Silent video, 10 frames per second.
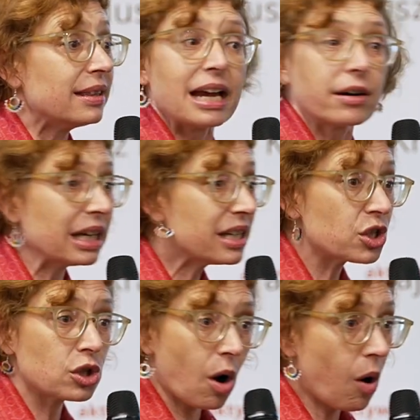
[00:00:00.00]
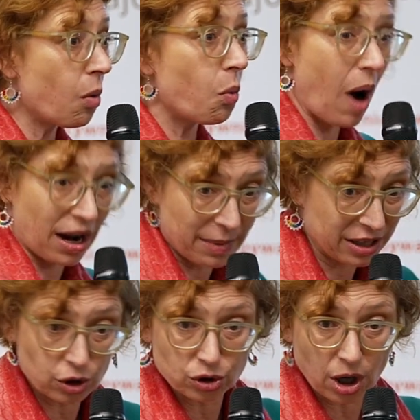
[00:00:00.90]
there is no one
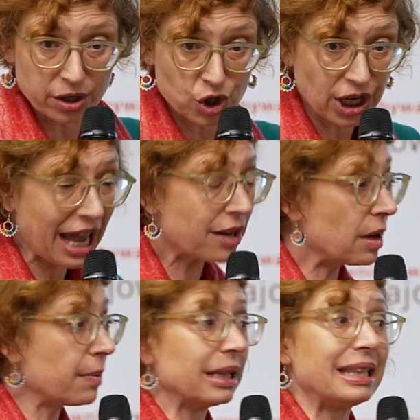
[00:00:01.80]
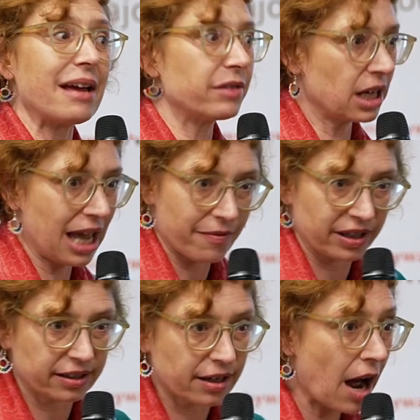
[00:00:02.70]
methodology and we will never have
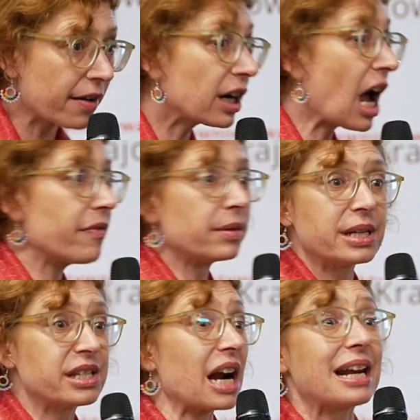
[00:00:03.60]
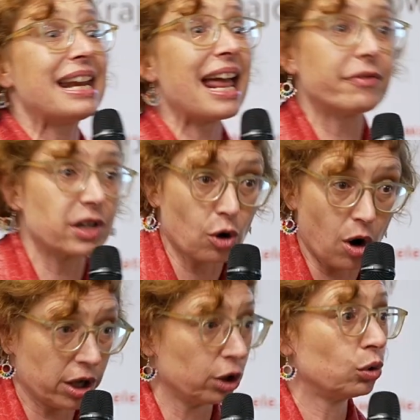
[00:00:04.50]
it and our governments are never
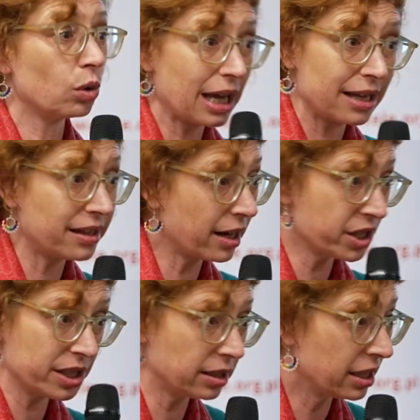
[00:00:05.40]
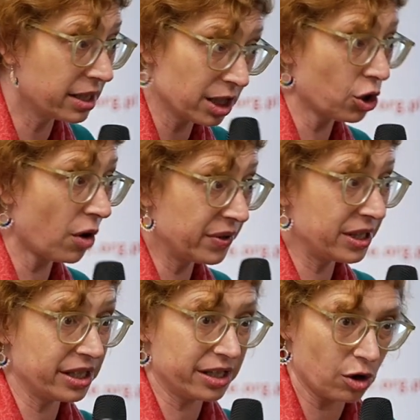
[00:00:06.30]
going to get their statistics
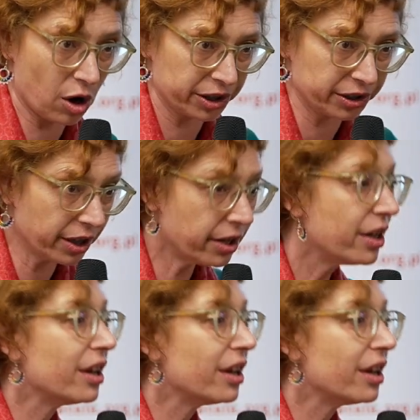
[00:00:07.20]
offices in order